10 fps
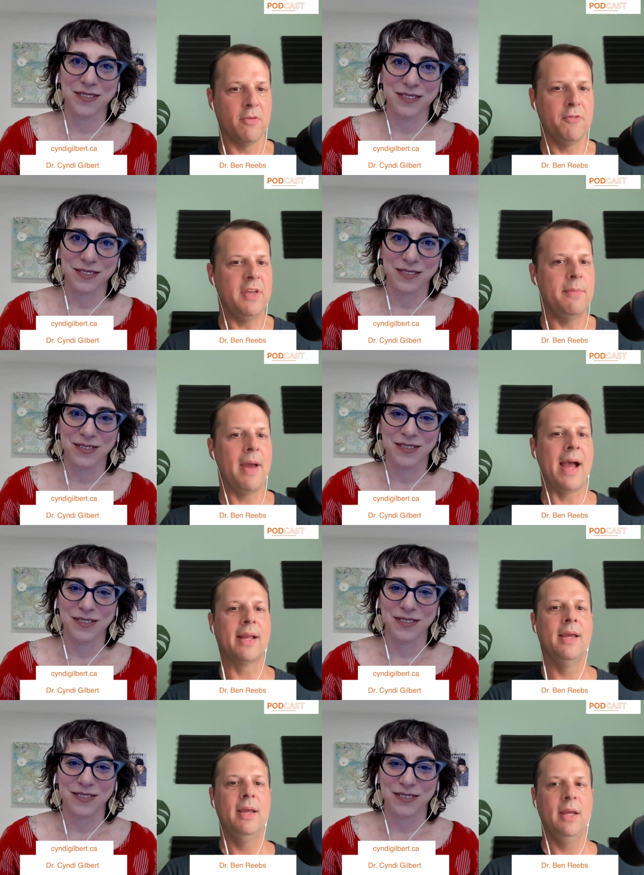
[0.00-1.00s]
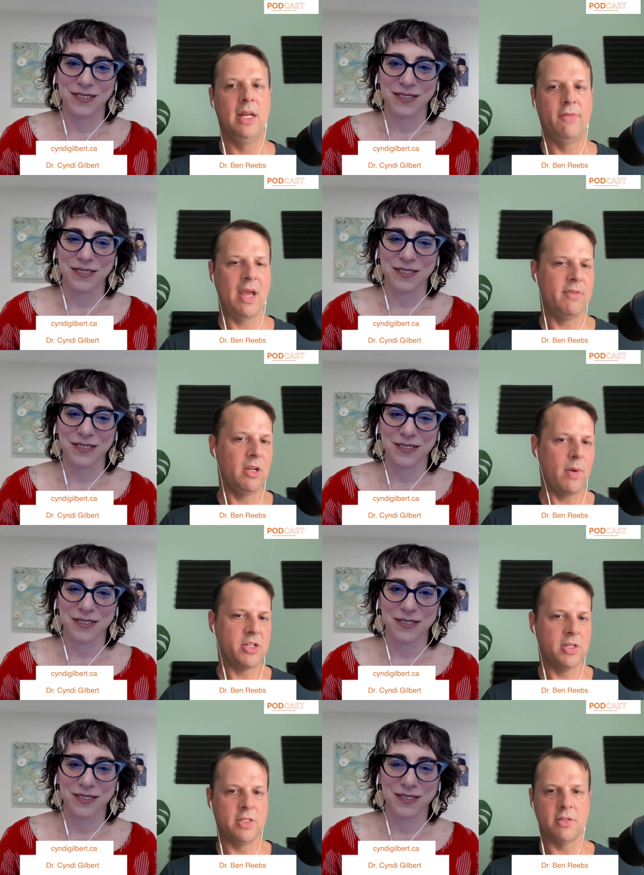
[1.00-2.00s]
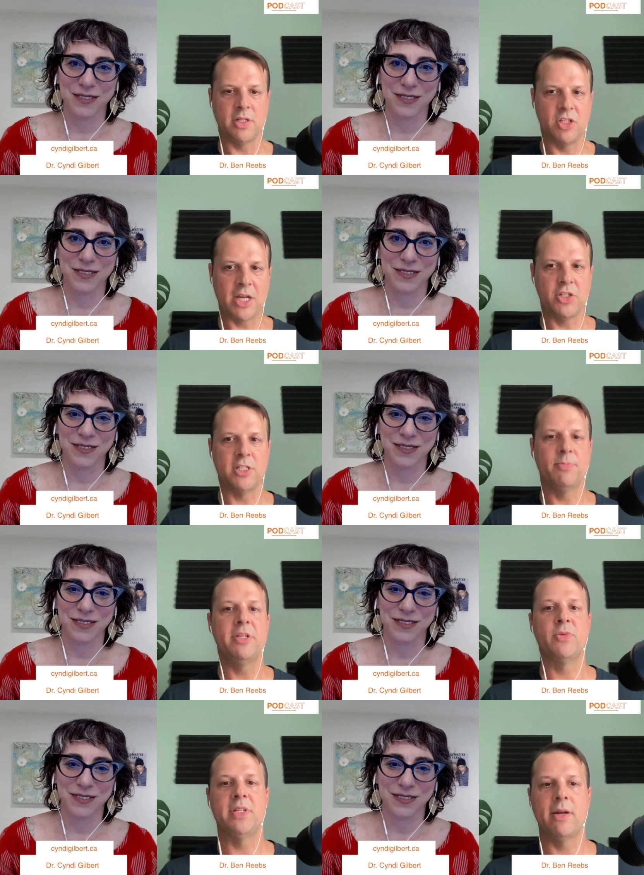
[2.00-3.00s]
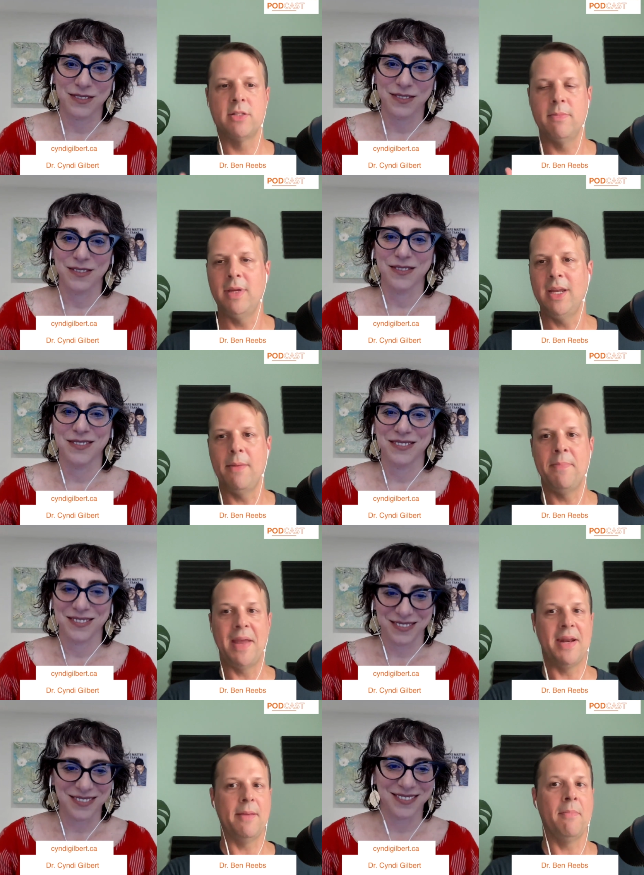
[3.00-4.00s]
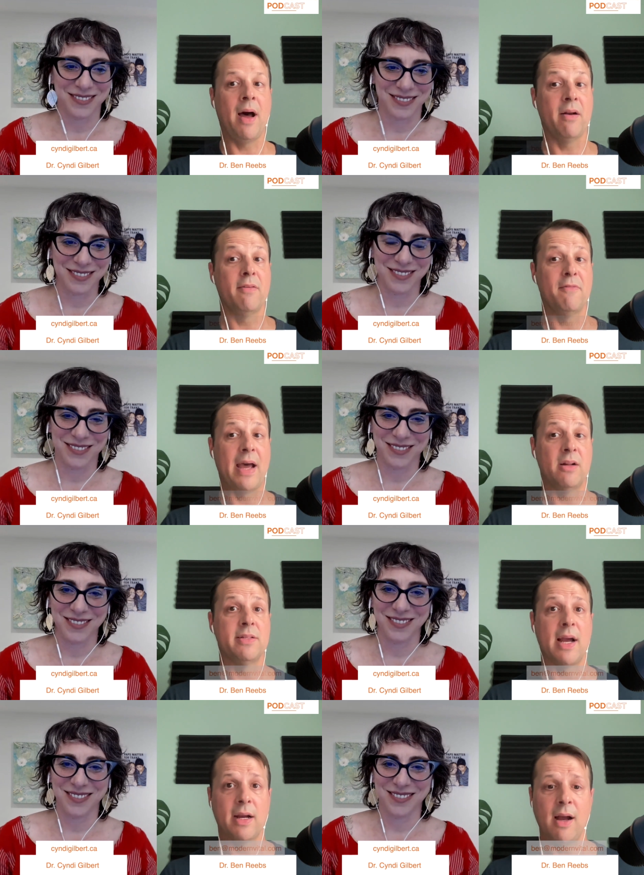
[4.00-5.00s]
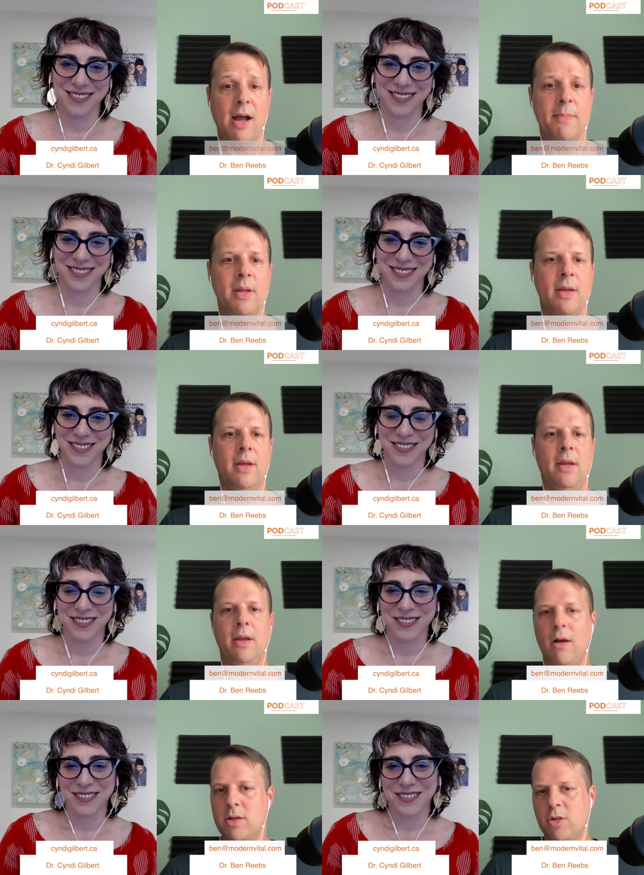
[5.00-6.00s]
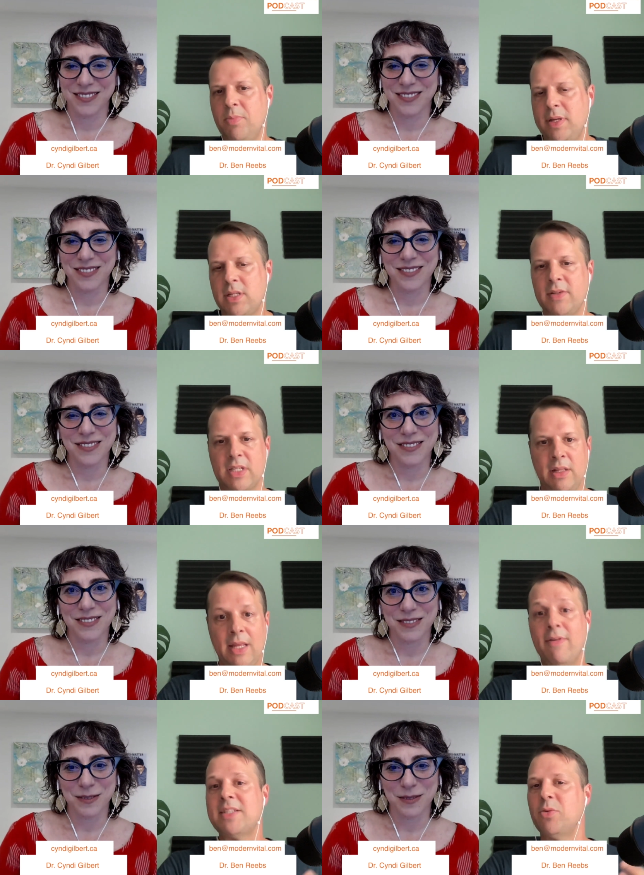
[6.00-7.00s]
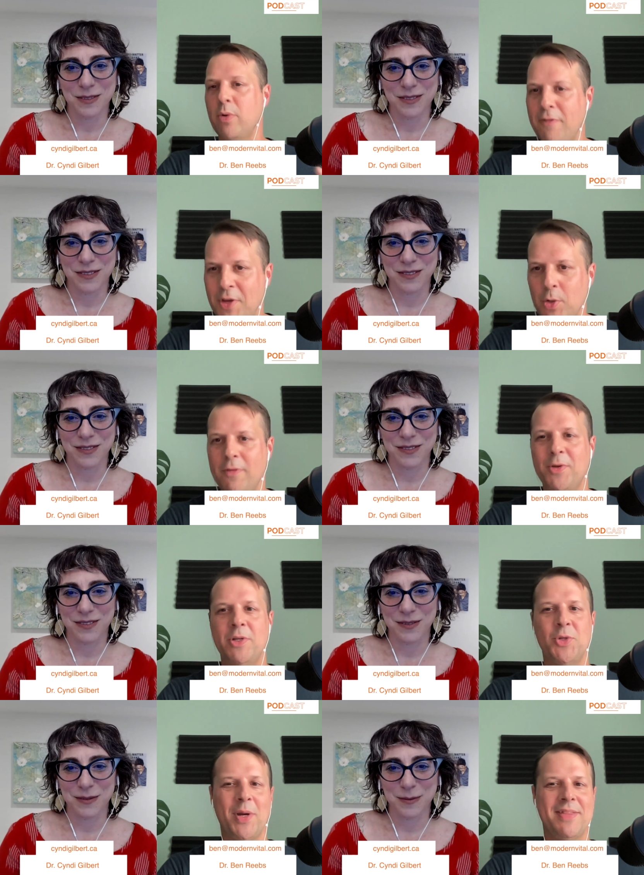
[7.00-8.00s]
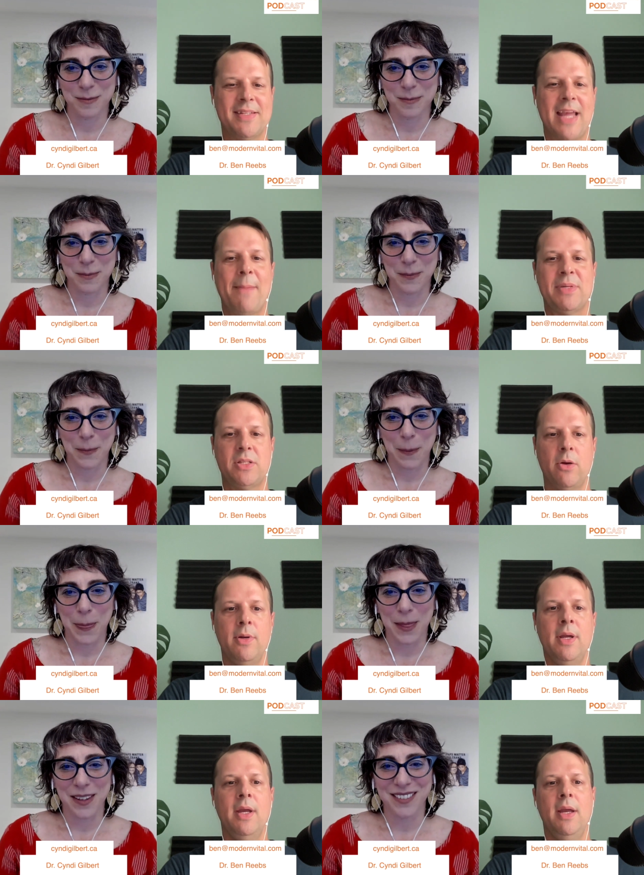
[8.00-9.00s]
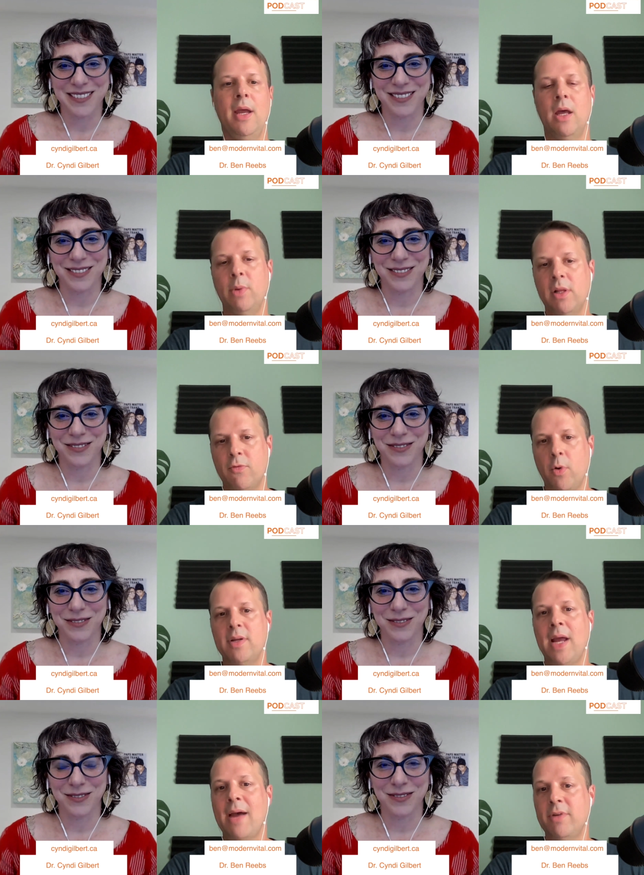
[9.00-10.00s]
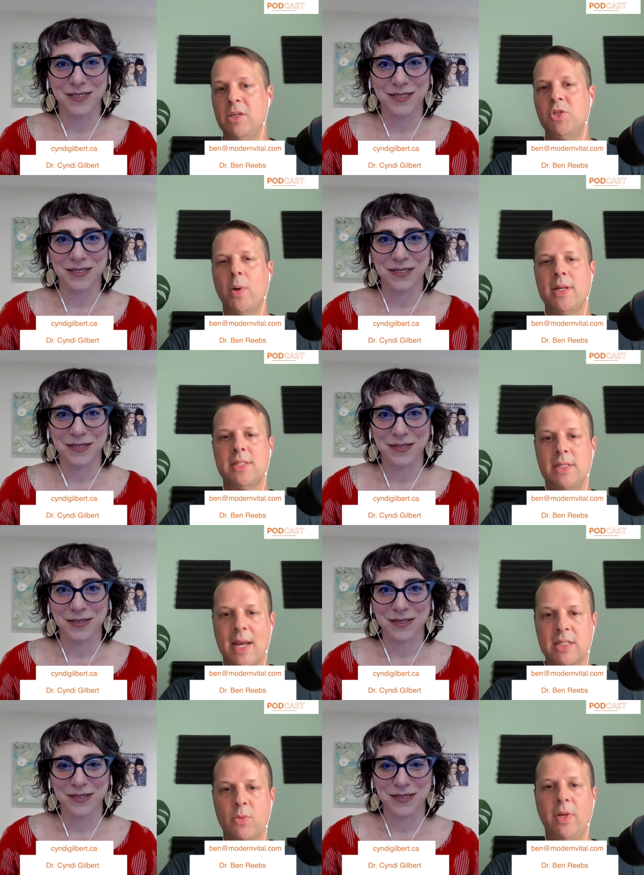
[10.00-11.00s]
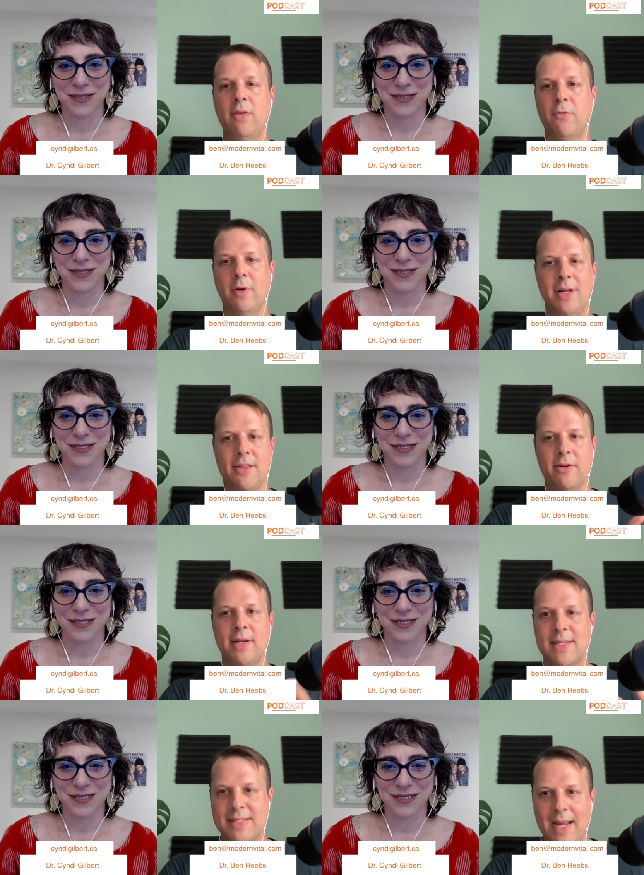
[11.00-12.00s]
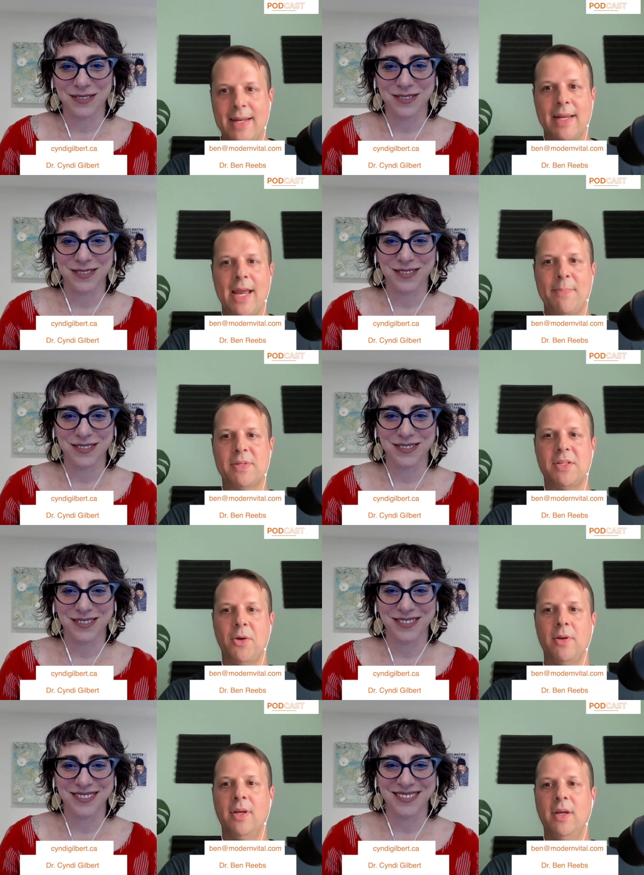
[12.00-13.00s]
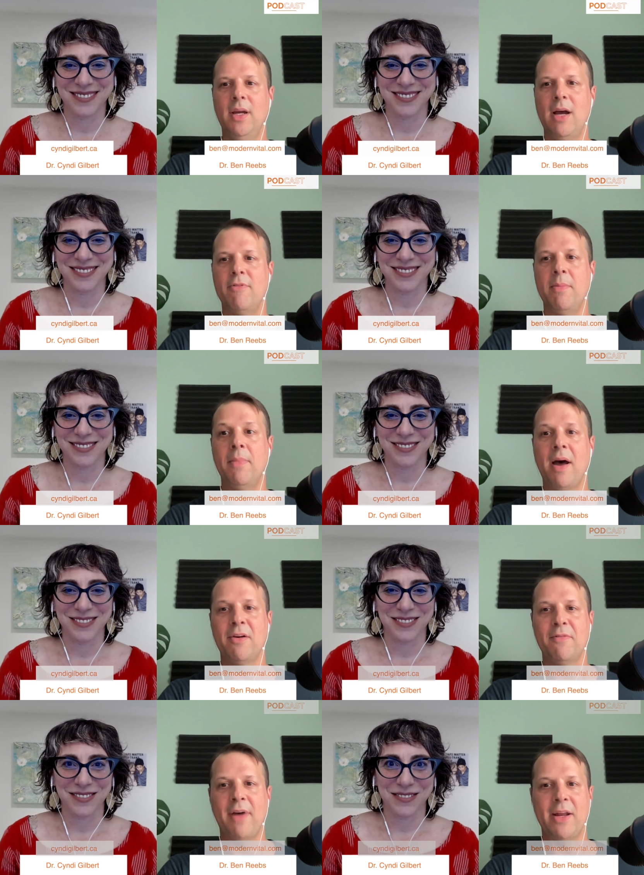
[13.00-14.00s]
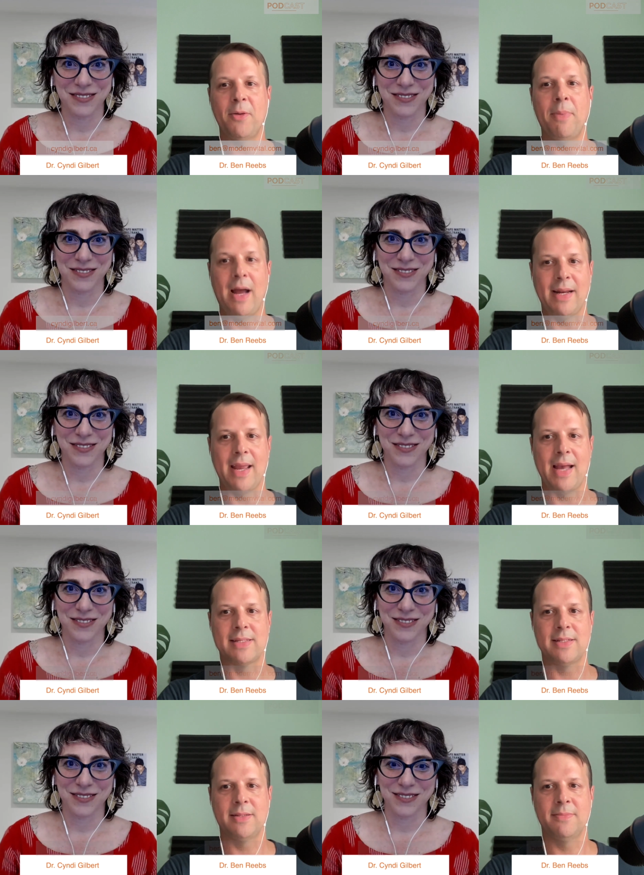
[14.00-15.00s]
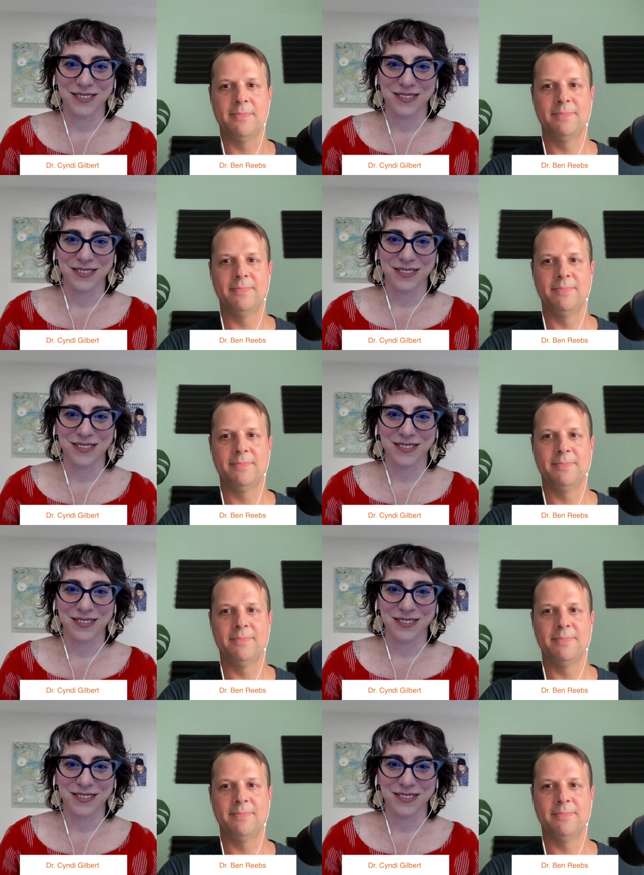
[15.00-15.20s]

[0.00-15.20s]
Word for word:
Speaker 1: your feedback. And if you have any questions or suggestions, please reach out to me at ben at modernvital.com. Also, please leave, us a review if you enjoyed this episode, and we look forward to having you join us next week for another exciting episode of the Modern Vital podcast.